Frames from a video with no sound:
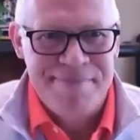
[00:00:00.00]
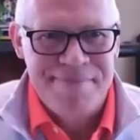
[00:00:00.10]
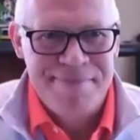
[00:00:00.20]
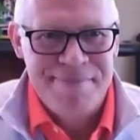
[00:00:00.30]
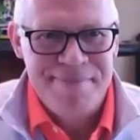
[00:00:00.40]

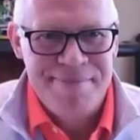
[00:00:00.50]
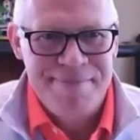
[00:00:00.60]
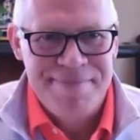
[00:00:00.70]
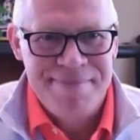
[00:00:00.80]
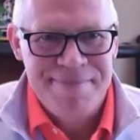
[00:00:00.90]

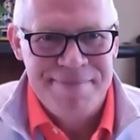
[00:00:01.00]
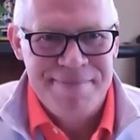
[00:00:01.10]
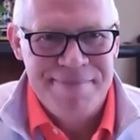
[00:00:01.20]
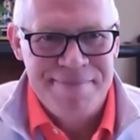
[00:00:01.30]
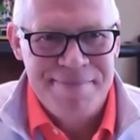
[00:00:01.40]

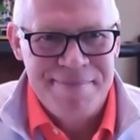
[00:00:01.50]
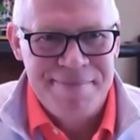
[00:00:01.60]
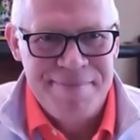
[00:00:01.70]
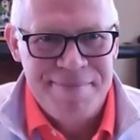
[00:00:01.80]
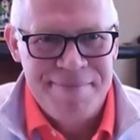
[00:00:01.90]

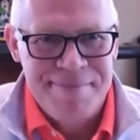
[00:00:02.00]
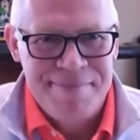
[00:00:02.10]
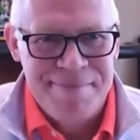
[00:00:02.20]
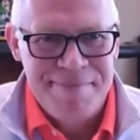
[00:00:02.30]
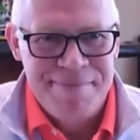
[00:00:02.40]

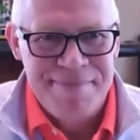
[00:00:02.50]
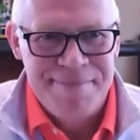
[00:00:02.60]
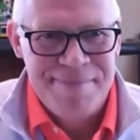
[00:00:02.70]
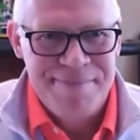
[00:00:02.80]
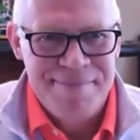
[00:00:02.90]

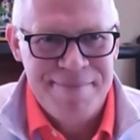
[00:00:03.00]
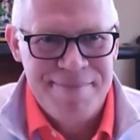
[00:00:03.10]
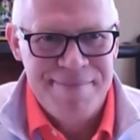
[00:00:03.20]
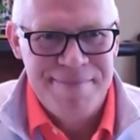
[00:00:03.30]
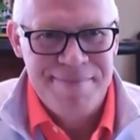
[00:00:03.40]

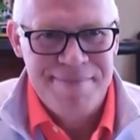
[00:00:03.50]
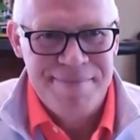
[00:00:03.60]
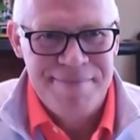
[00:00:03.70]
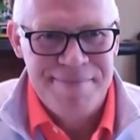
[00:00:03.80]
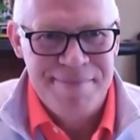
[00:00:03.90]

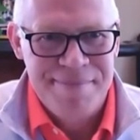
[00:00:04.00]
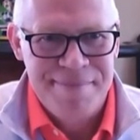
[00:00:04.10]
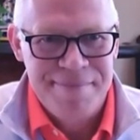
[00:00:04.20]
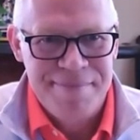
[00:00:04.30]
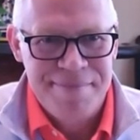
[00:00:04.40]

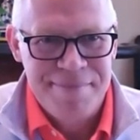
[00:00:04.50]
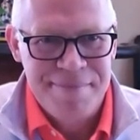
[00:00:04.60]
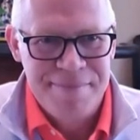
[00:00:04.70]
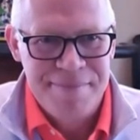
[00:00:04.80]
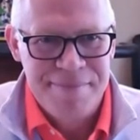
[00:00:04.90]

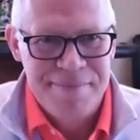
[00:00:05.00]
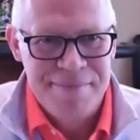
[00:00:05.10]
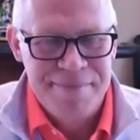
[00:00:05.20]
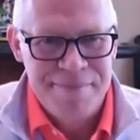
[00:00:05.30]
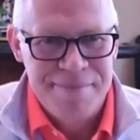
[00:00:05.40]

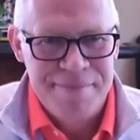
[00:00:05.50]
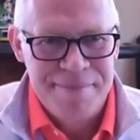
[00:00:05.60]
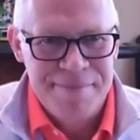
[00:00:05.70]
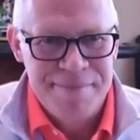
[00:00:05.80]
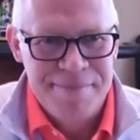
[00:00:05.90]

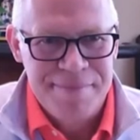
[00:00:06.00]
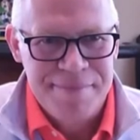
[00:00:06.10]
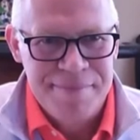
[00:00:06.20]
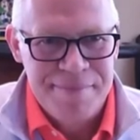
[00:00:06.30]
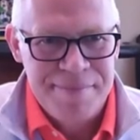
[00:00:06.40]

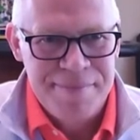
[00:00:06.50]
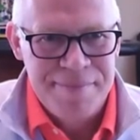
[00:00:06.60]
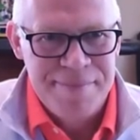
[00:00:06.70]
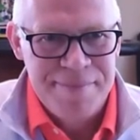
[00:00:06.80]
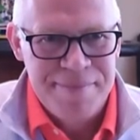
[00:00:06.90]

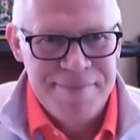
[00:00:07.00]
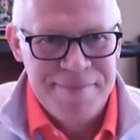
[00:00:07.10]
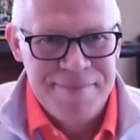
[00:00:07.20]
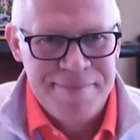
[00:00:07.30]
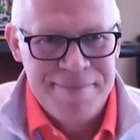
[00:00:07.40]

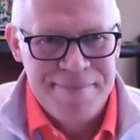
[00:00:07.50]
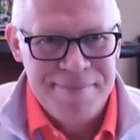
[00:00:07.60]
(not speaking)